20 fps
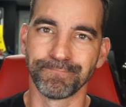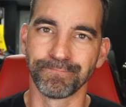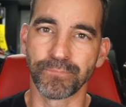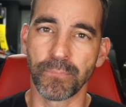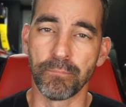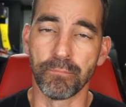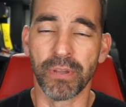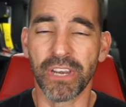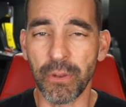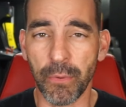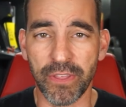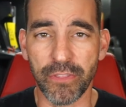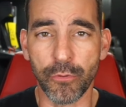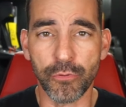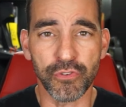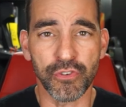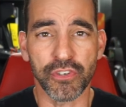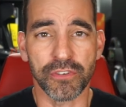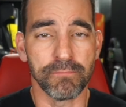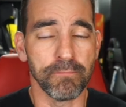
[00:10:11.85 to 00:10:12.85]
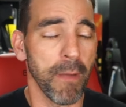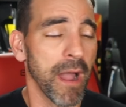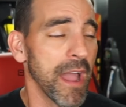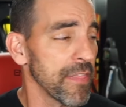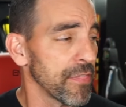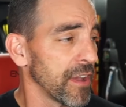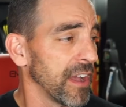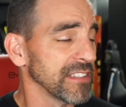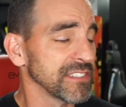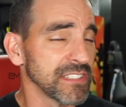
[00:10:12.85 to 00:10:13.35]
But anyway, those are just my
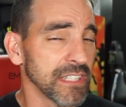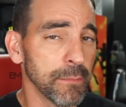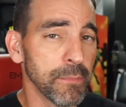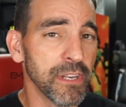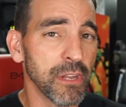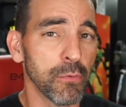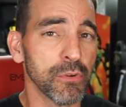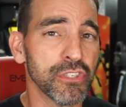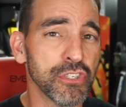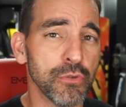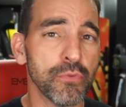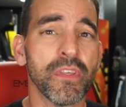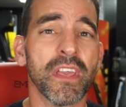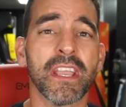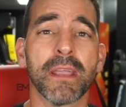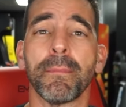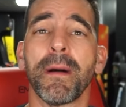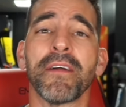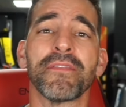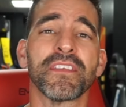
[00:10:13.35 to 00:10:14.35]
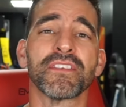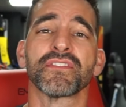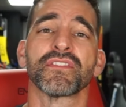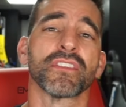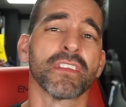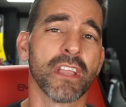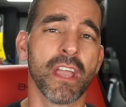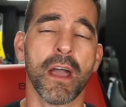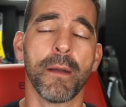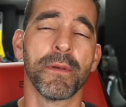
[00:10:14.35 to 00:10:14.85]
thoughts. Let me know what you think about this in the
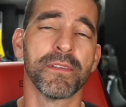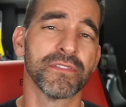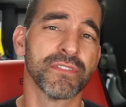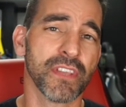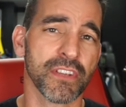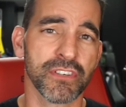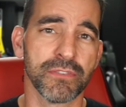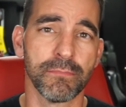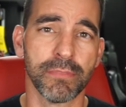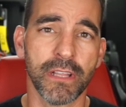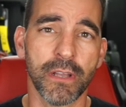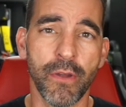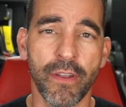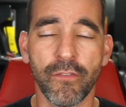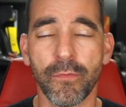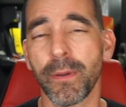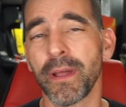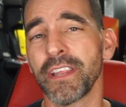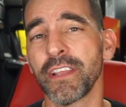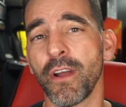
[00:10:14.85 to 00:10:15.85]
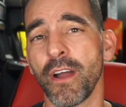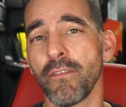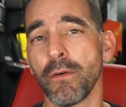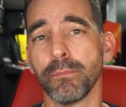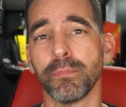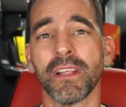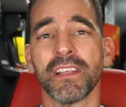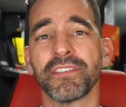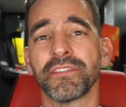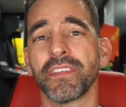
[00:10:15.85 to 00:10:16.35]
comments section below. Everybody, y'all have a
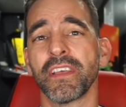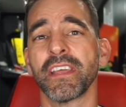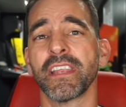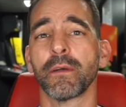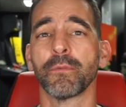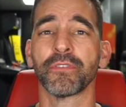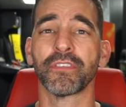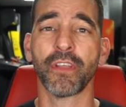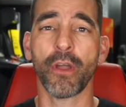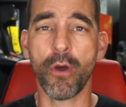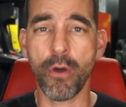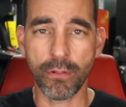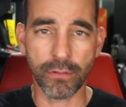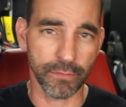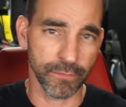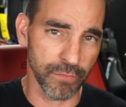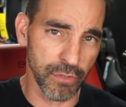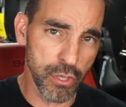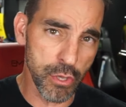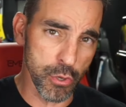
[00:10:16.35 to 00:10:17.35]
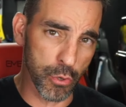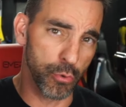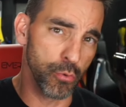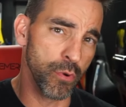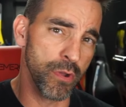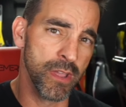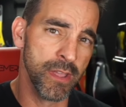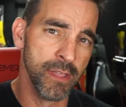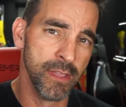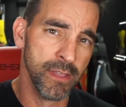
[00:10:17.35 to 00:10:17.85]
blessed day, and I will see all of you
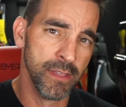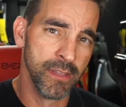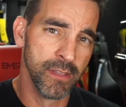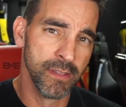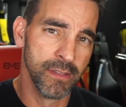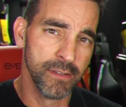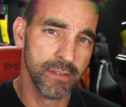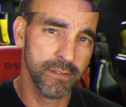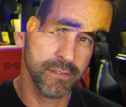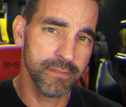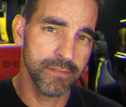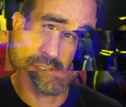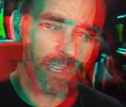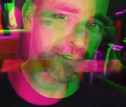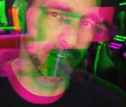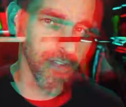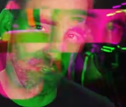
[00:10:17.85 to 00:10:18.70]
next time.